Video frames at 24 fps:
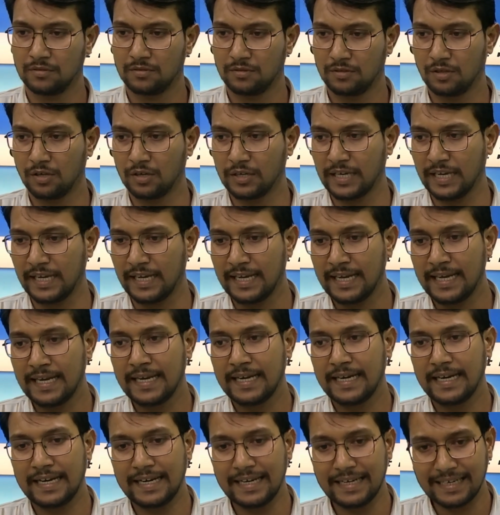Okay,
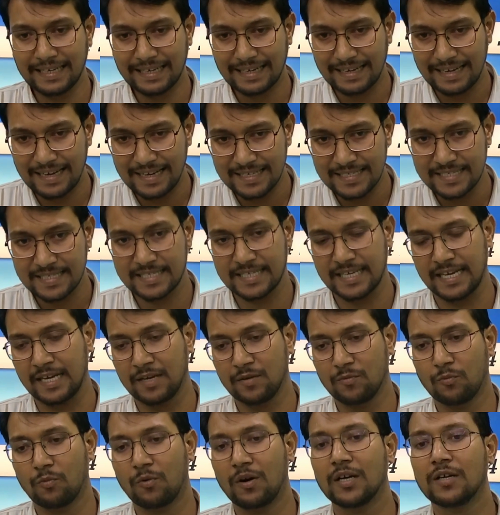in class 10
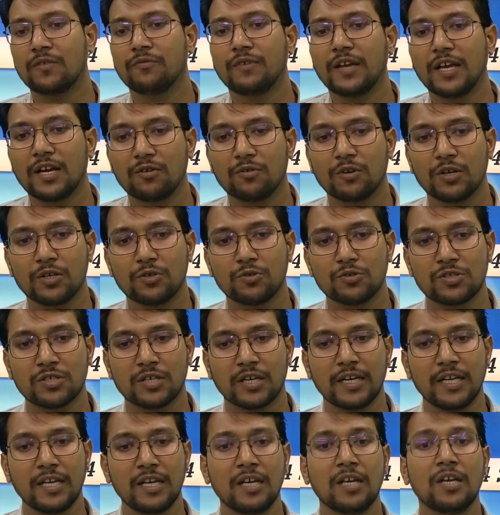what we are going to
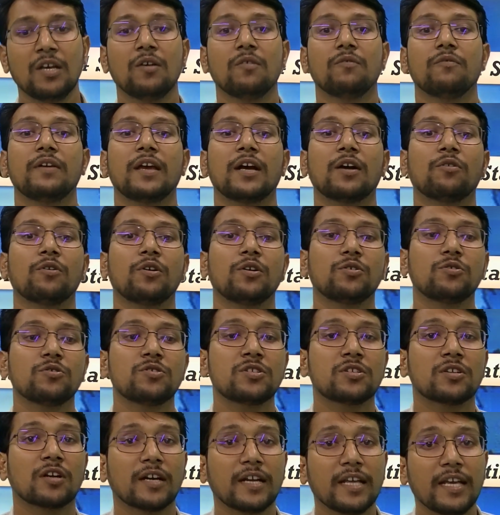study? We are going to
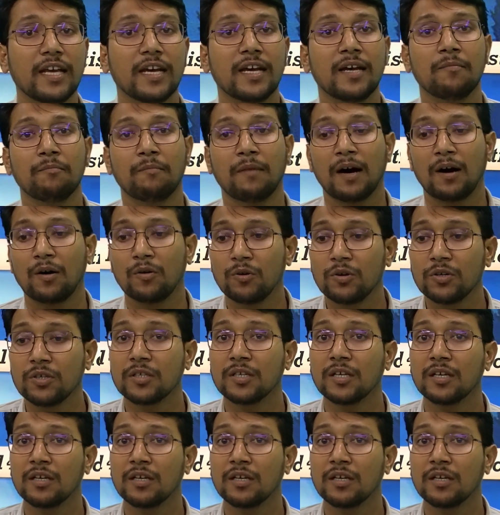study about